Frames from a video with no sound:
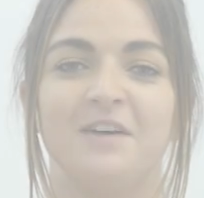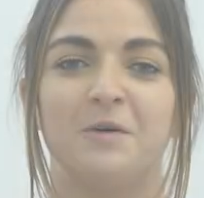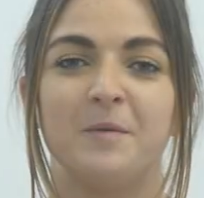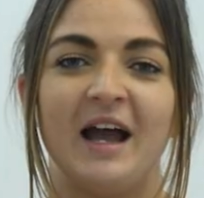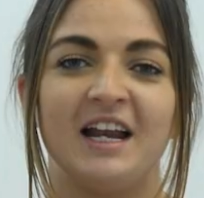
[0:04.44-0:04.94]

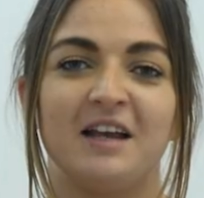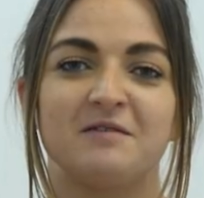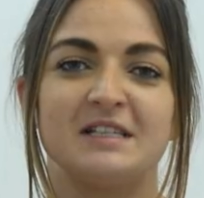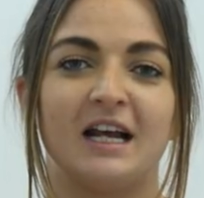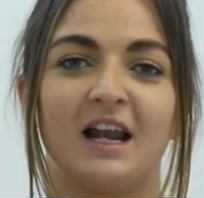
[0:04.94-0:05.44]
Hello, my
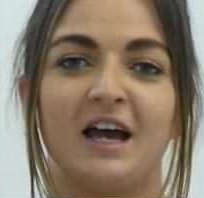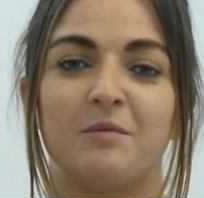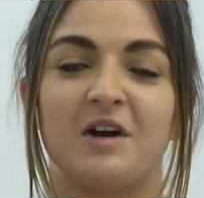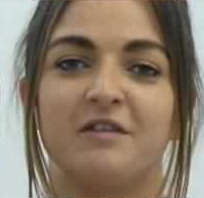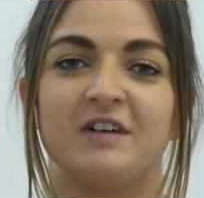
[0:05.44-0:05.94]
name's Nicola. I'm
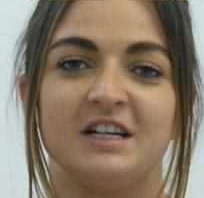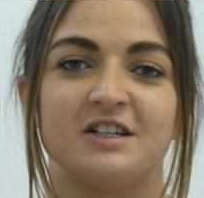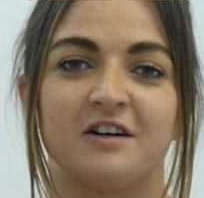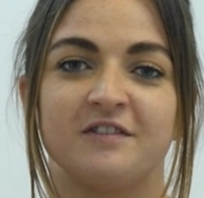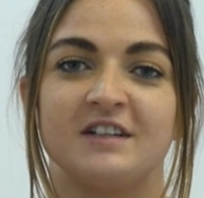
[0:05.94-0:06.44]
one of the
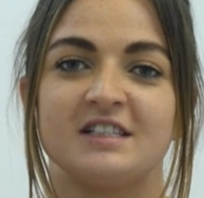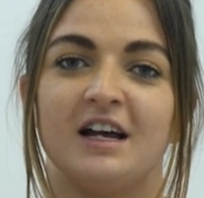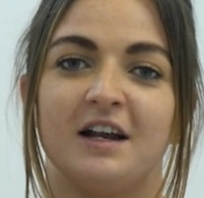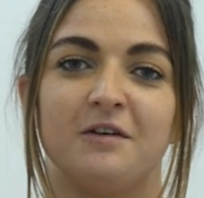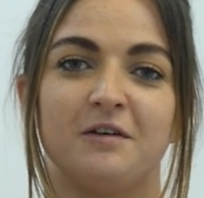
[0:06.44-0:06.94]
radiographers
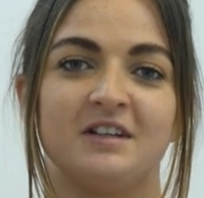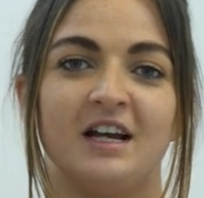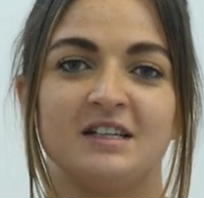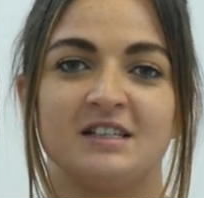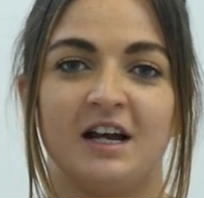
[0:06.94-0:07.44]
at North
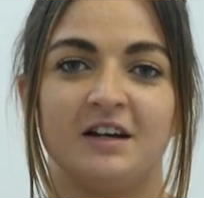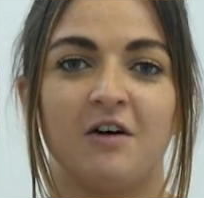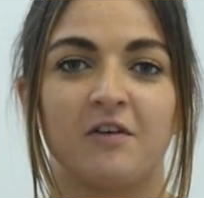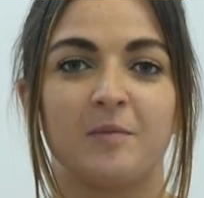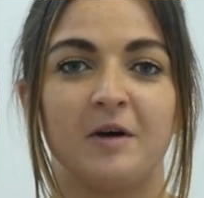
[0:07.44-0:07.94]
Tyneside
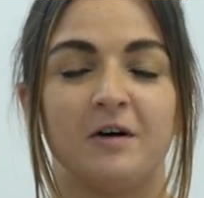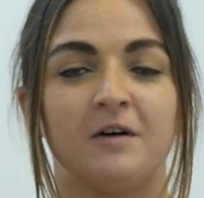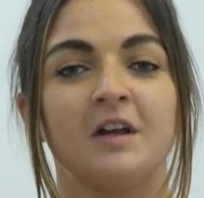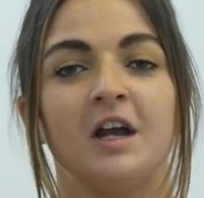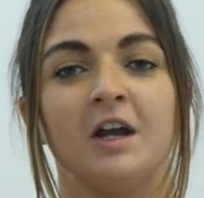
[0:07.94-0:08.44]

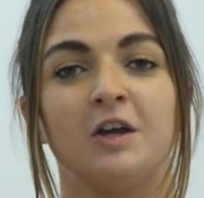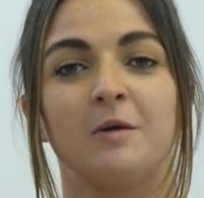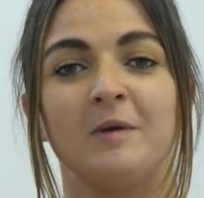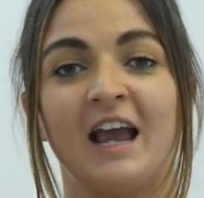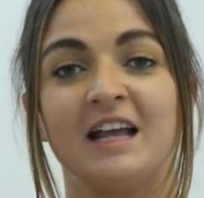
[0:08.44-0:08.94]
Hospital. You'll
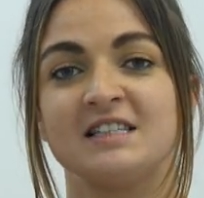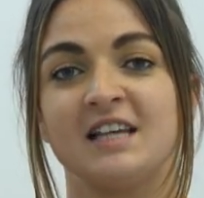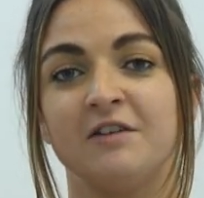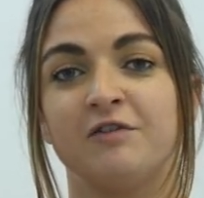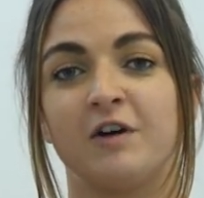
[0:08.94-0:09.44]
be getting
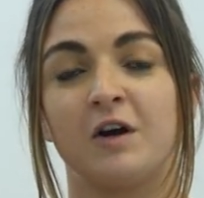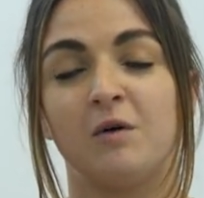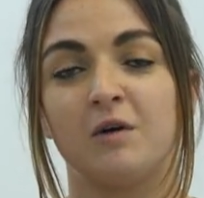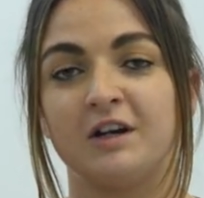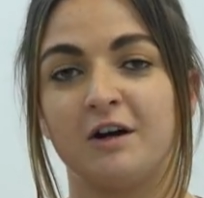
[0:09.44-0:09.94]
sent for a
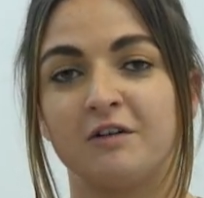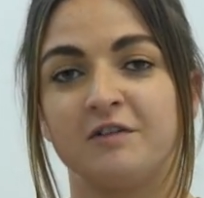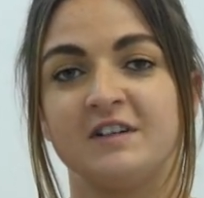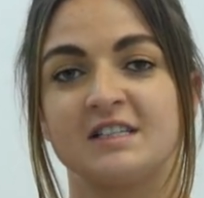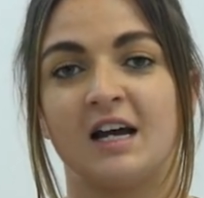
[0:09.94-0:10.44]

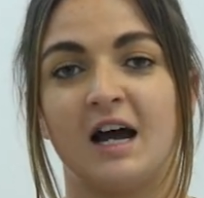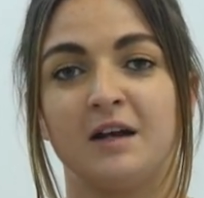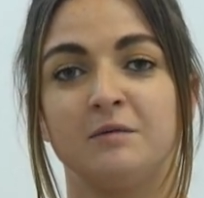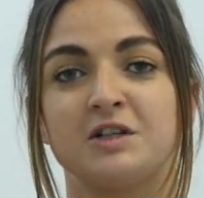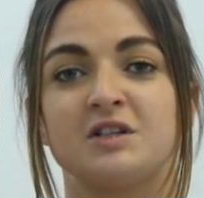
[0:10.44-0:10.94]
colonography
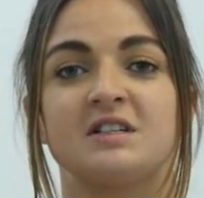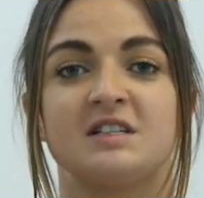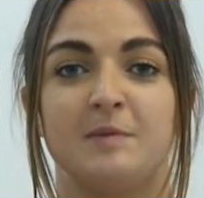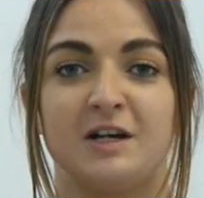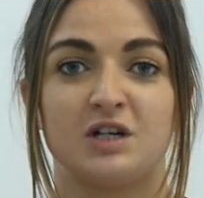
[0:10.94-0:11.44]
scan, which is a
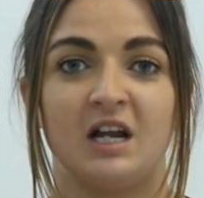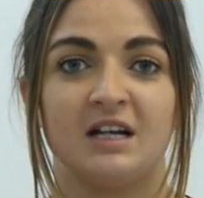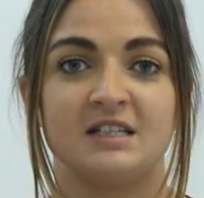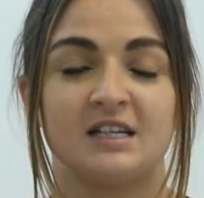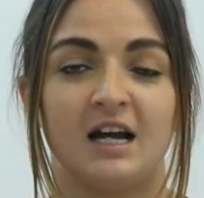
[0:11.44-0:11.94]

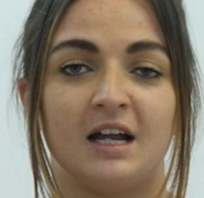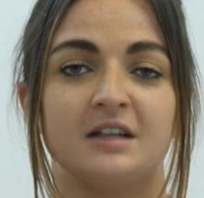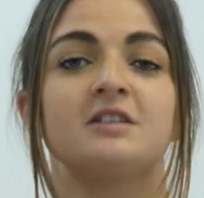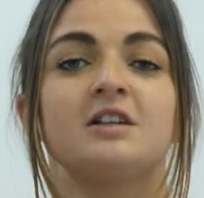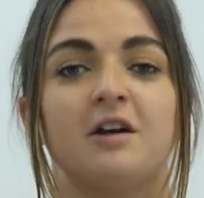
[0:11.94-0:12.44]
specialised scan
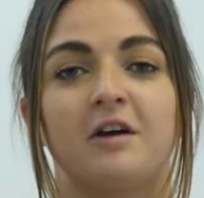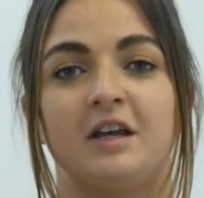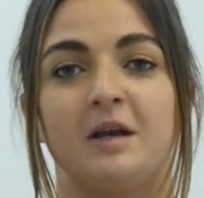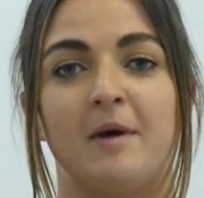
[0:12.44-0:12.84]
to look at your